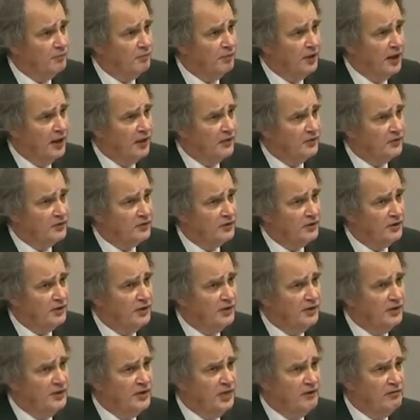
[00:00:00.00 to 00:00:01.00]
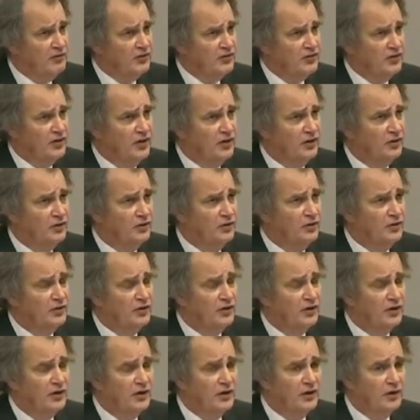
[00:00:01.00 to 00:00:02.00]
but there are
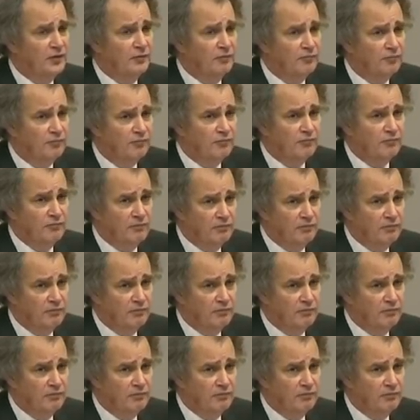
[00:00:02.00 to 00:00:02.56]
certain um,